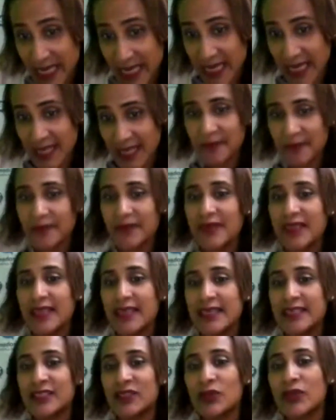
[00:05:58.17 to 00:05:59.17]
Okay,
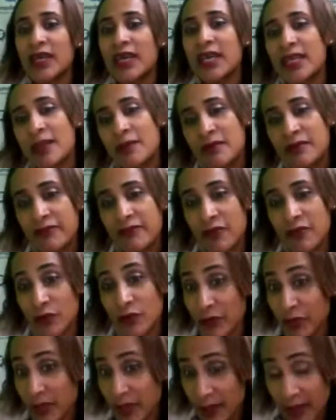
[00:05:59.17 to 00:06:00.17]
me is
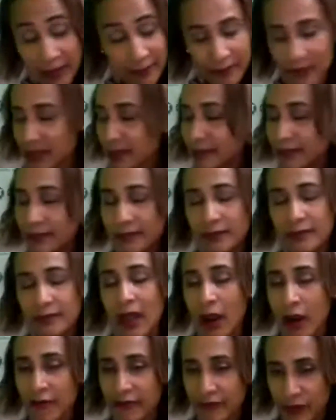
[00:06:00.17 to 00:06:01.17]
located before
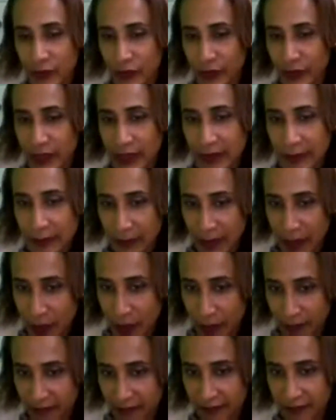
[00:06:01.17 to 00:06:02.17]
after
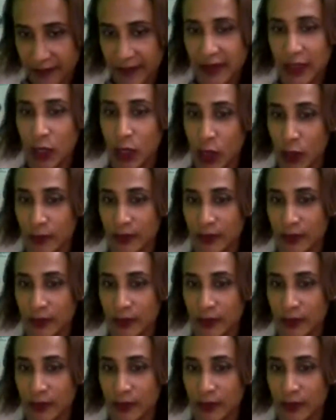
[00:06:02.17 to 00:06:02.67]
the verb